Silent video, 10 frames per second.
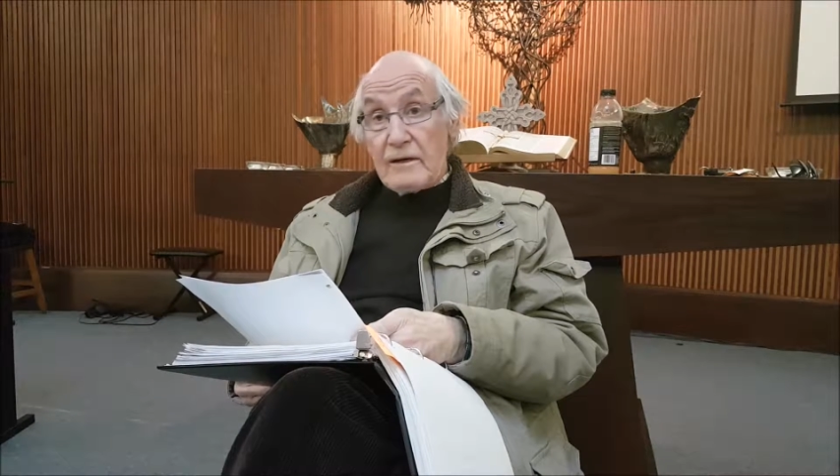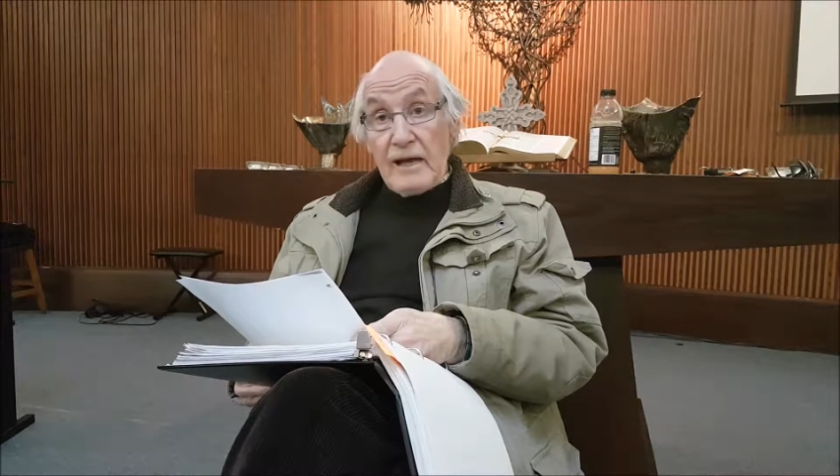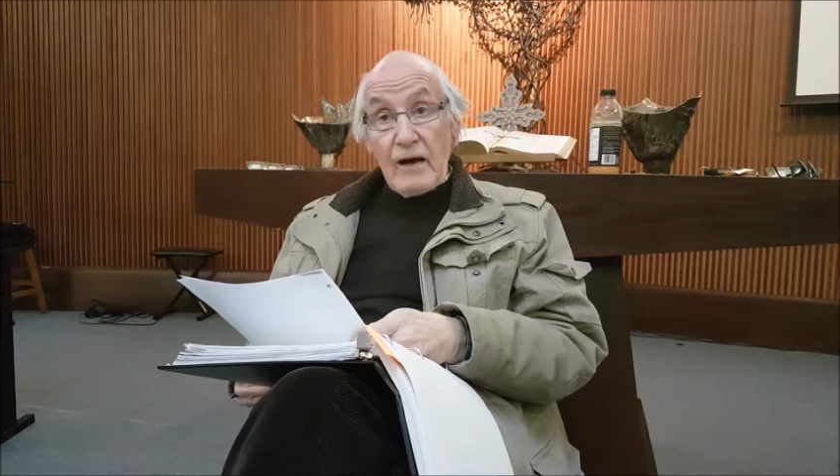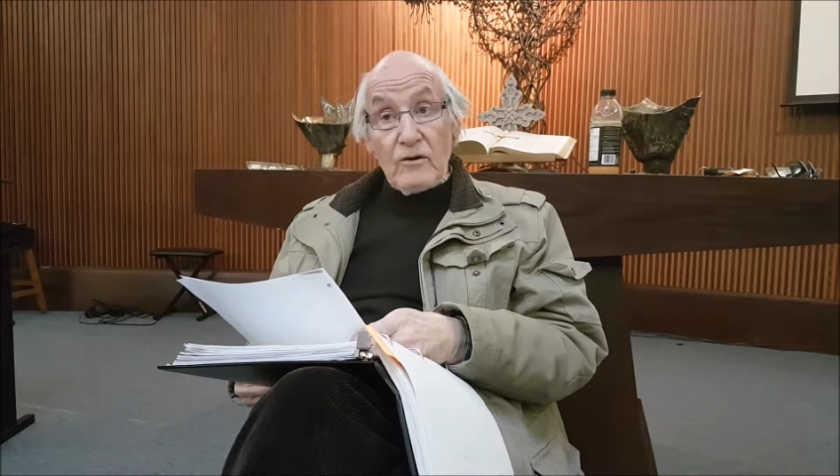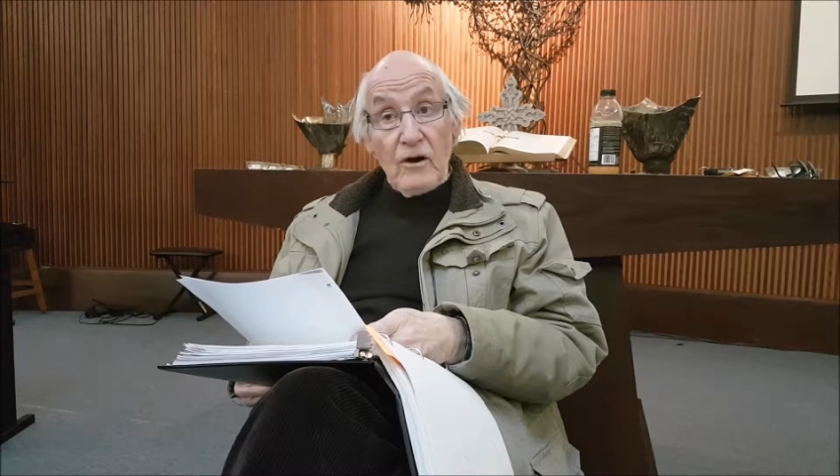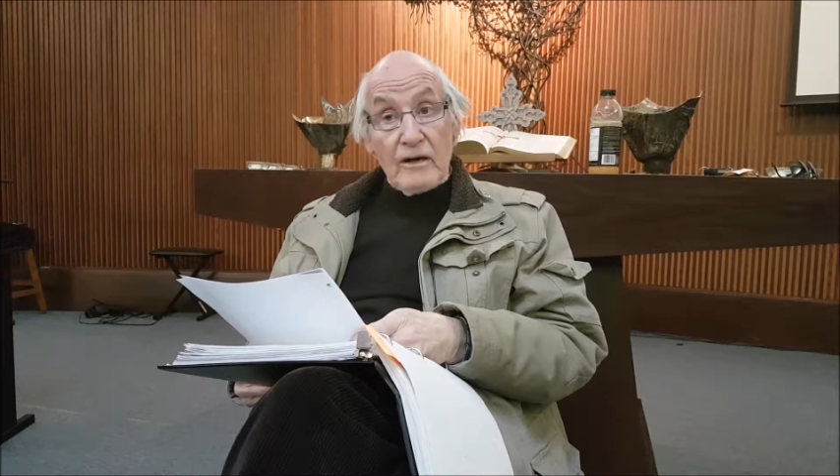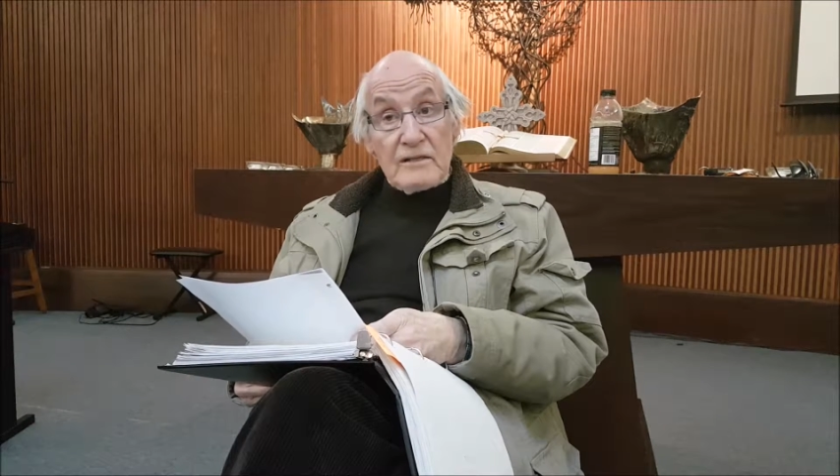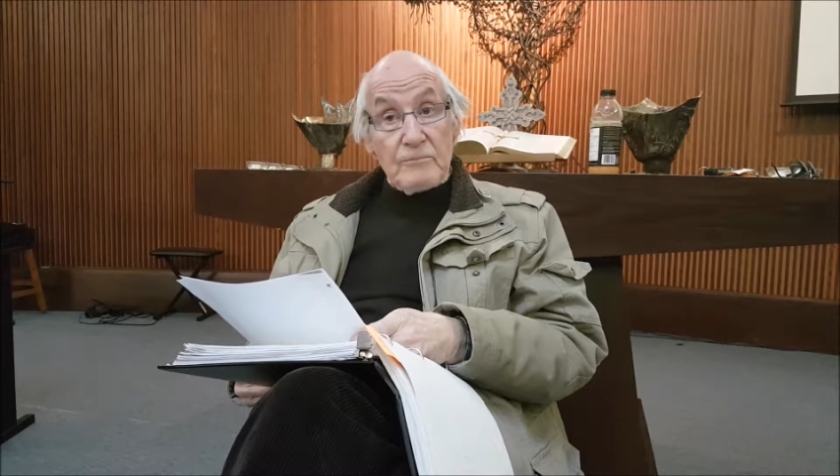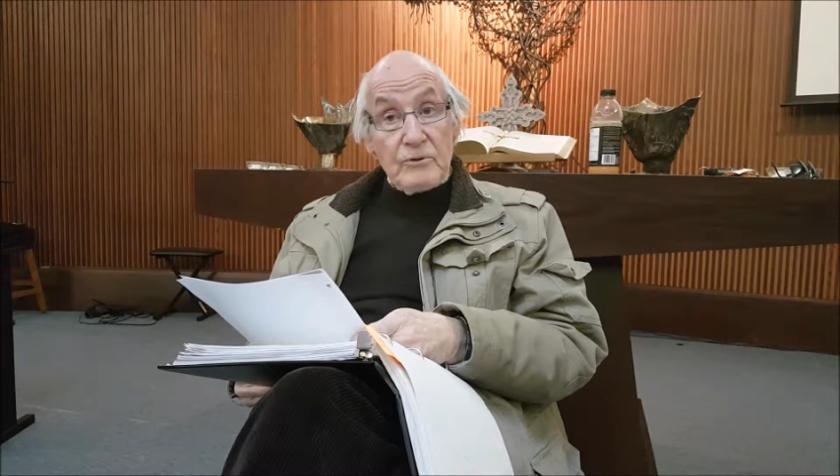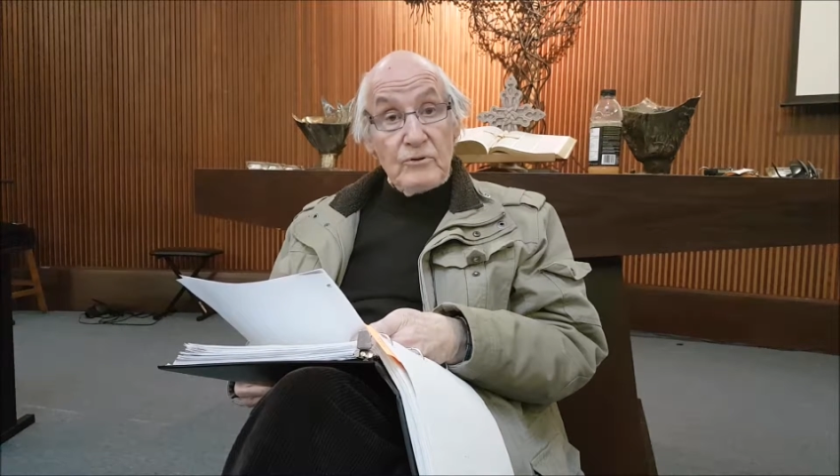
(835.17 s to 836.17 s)
Now God
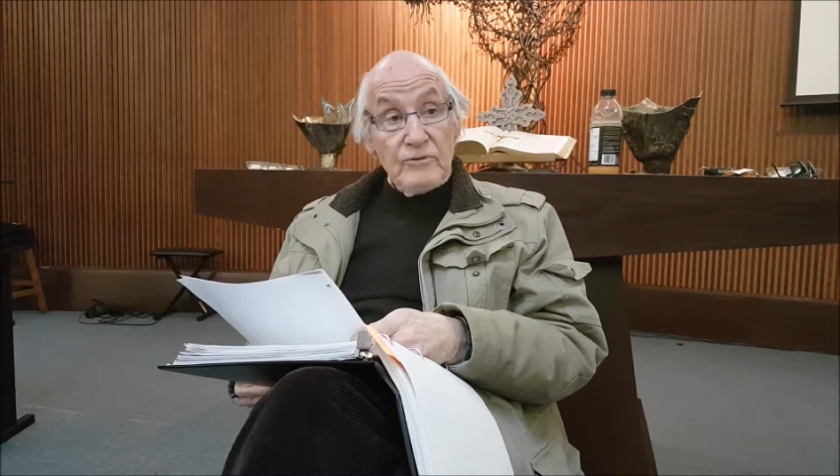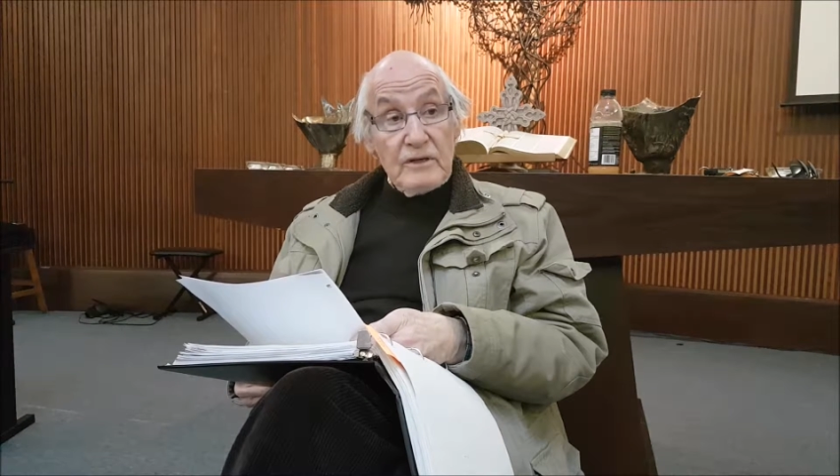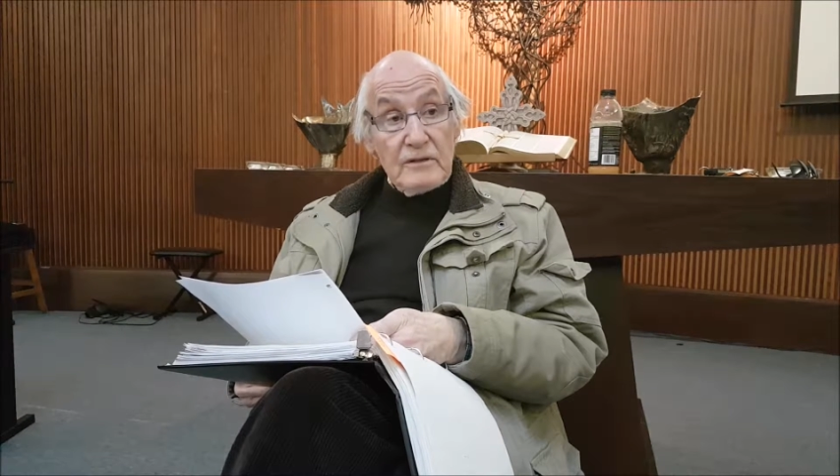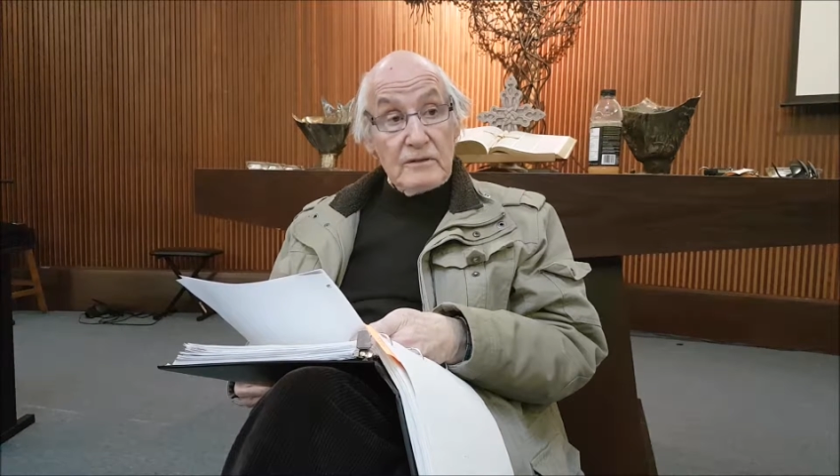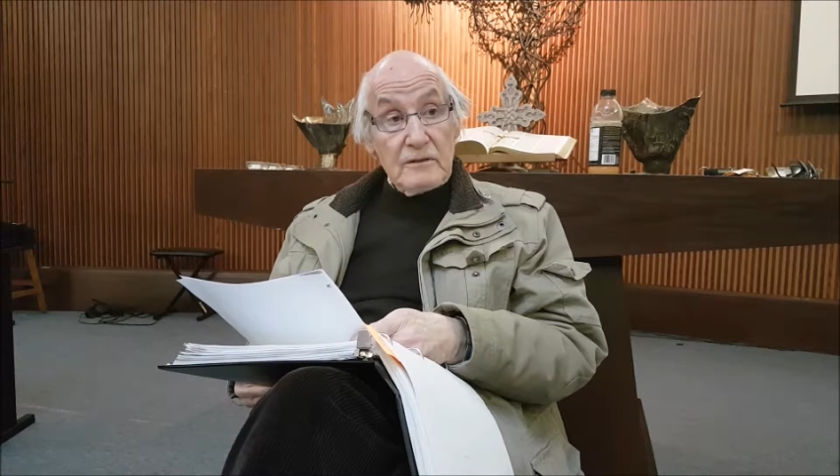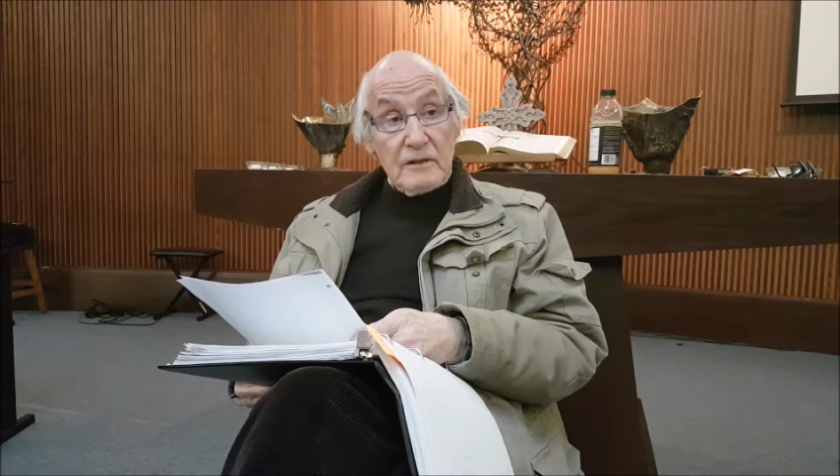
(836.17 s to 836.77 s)
is approving